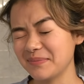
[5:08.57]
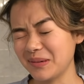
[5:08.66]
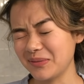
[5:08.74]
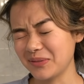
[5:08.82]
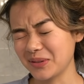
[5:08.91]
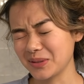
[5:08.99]
my
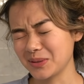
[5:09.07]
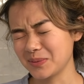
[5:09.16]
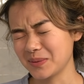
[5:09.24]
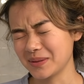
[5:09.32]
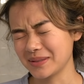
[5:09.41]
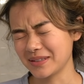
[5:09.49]
first
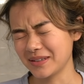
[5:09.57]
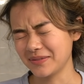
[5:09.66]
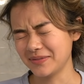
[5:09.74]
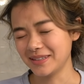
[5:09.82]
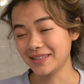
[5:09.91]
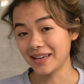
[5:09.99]
words
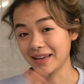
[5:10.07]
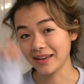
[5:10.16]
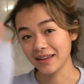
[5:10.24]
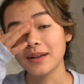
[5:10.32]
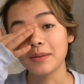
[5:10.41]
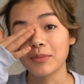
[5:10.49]
of the day.
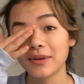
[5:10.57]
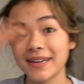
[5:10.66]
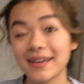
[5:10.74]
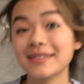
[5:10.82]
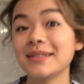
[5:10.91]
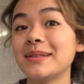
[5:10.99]
Good morning
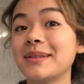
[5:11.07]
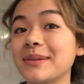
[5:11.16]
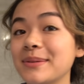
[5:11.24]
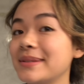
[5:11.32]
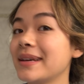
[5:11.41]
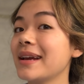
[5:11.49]
guys, it's
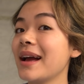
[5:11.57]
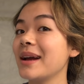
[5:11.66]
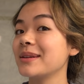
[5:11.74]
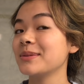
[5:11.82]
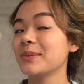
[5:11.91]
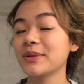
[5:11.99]
Thursday.
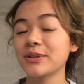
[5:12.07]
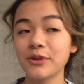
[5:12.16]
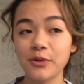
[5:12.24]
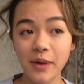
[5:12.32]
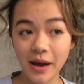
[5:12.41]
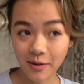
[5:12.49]
I just want to show
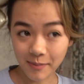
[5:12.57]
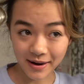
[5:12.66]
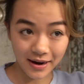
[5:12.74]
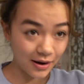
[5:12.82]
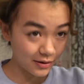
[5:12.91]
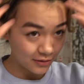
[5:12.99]
you how my
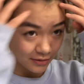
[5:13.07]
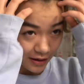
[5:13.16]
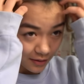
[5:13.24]
hair turned